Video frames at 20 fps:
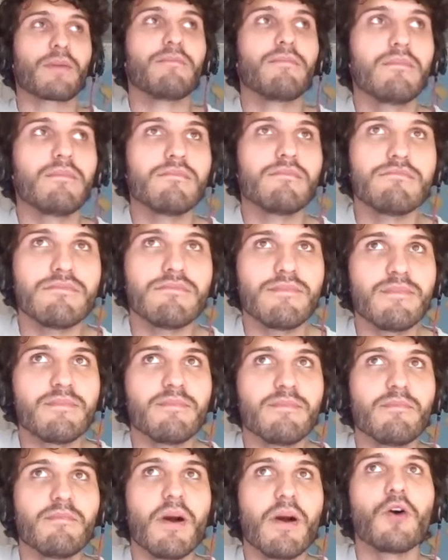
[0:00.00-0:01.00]

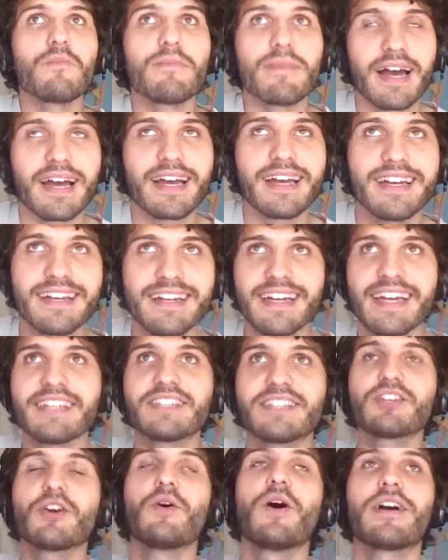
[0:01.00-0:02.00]
moments.
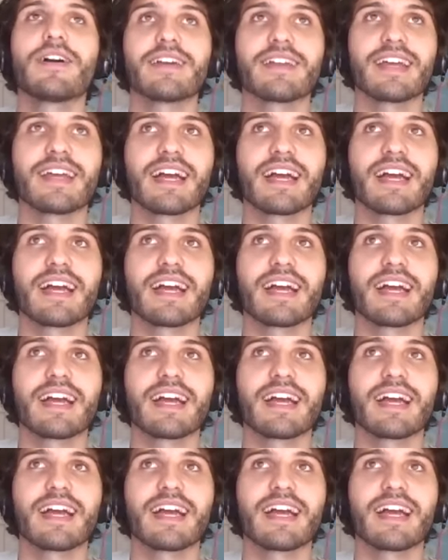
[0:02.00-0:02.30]
It's so hard.